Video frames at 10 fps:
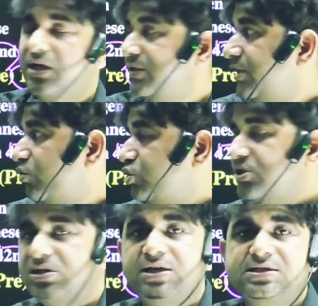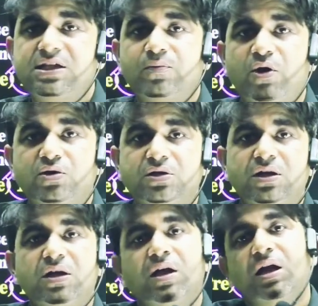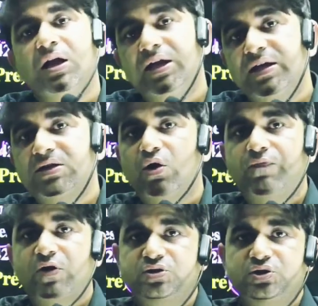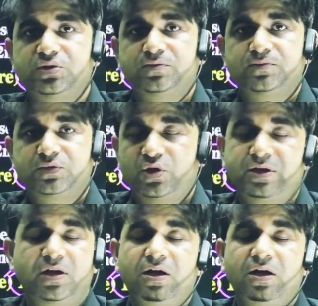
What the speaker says: that question is asking about the layer of oxygen, sorry,